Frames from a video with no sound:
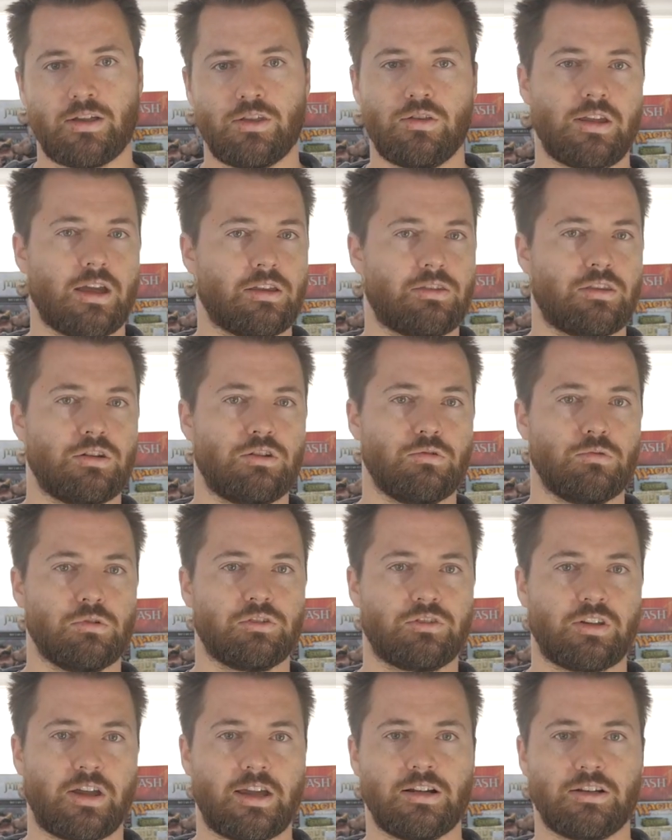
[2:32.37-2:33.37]
You get the
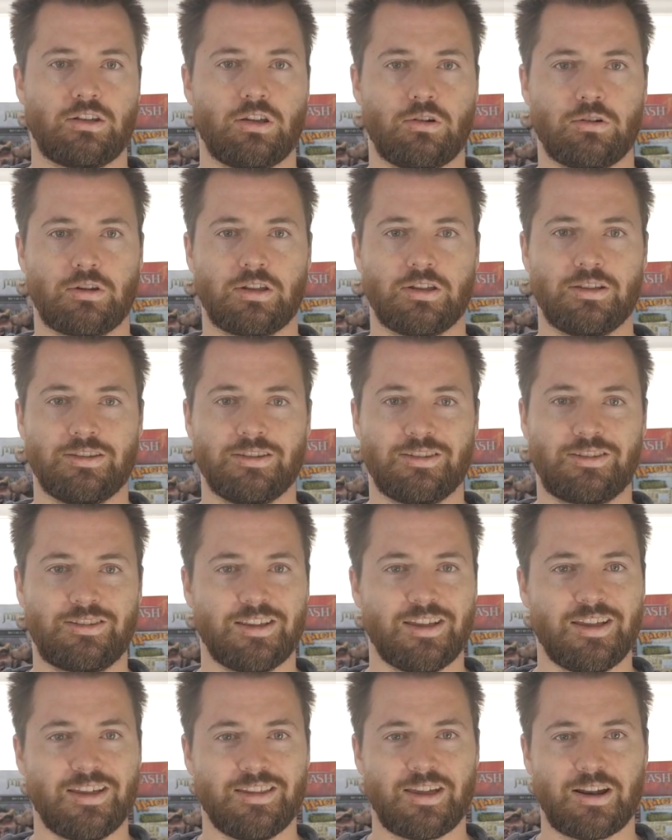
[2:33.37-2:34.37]
dual-sided
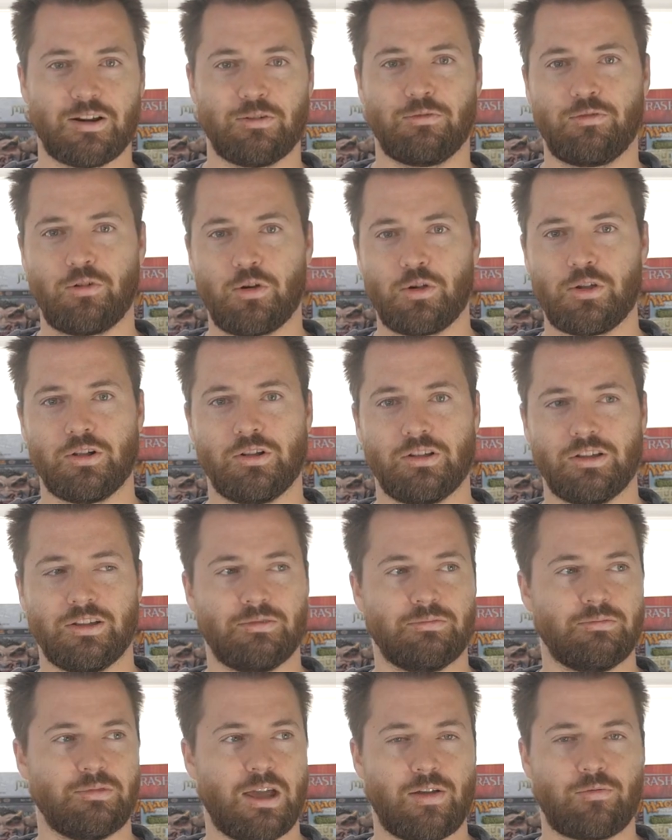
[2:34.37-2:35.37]
tokens that are foil
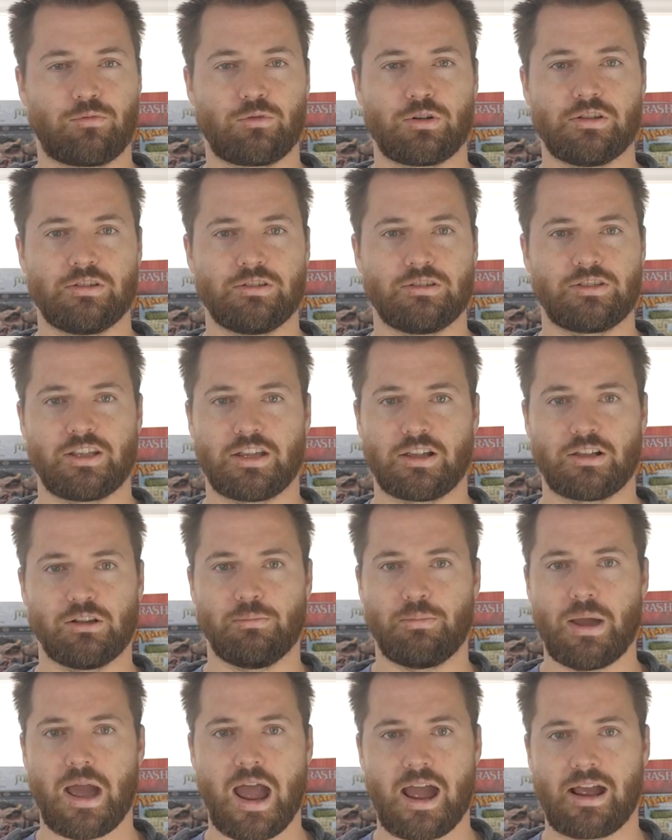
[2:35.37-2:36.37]
in every single
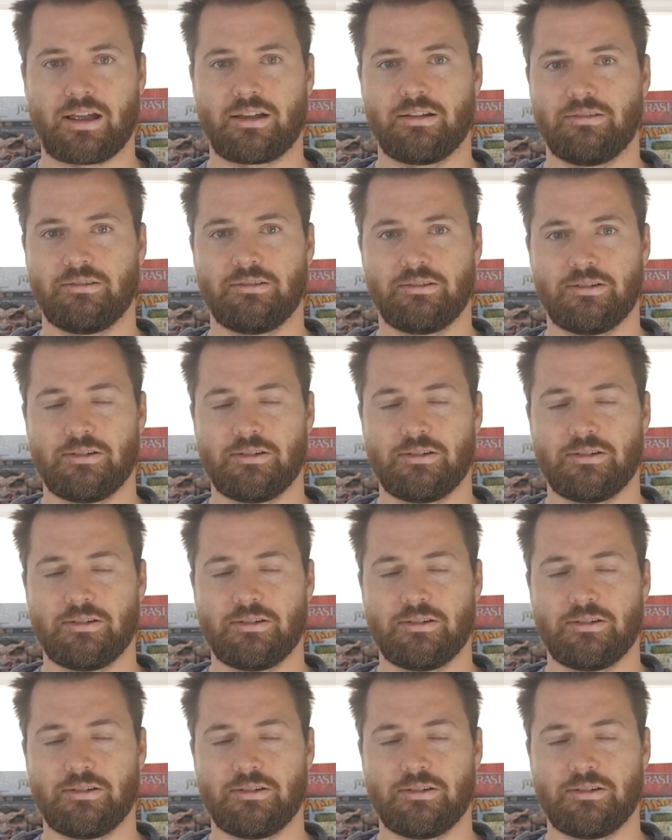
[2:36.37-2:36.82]
pack.